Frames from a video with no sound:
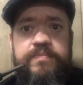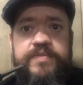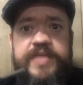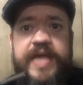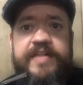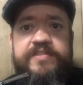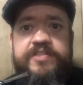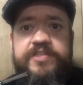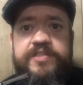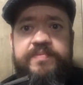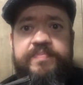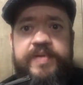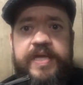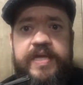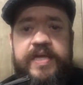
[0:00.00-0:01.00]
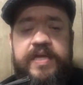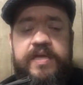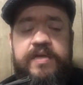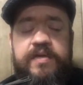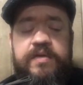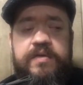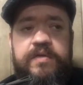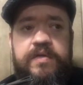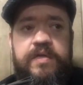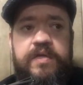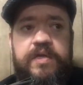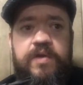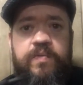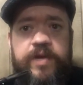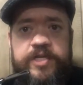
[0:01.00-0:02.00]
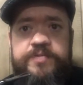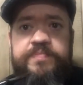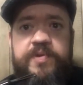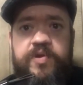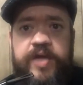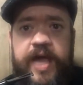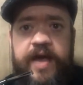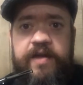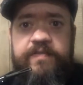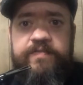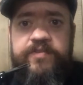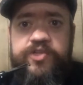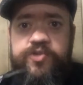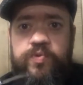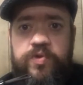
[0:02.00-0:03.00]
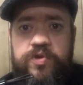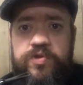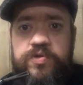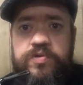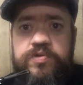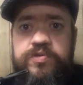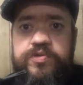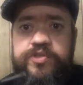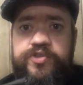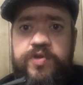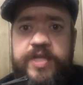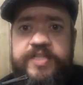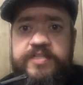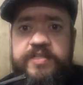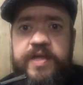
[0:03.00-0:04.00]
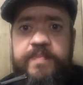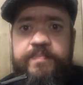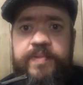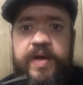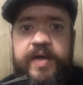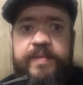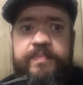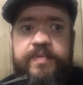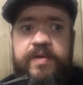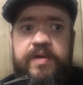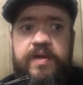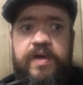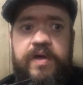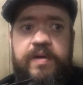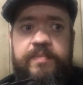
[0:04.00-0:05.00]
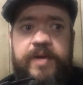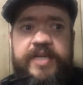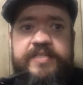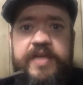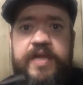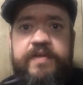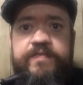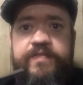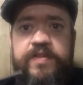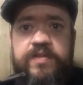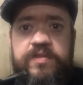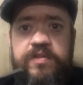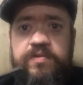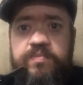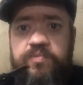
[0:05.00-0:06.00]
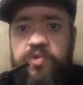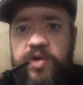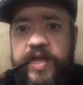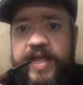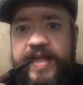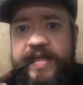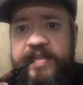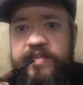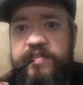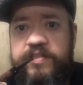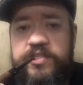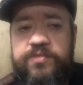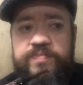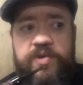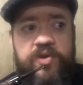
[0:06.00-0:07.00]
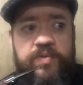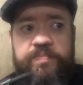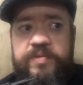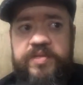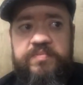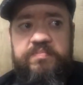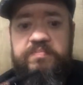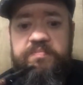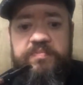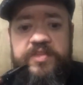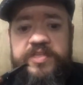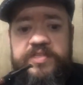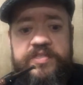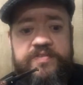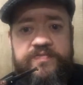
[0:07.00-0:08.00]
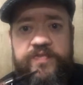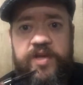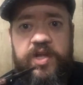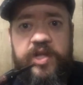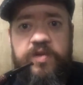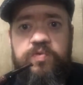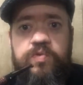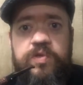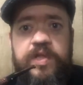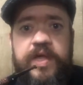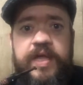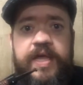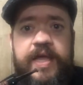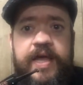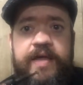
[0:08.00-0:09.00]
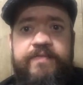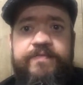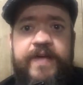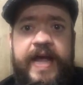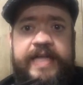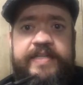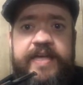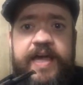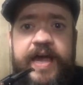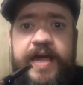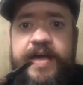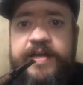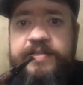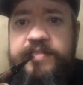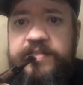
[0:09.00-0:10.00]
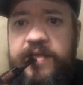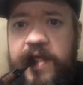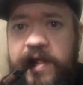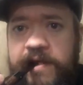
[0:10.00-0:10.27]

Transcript: tends to be, when I smoke out of a shorter, straight stem pipe, I tend to feel a little more heat in the smoke, but this is very cool. In fact, it has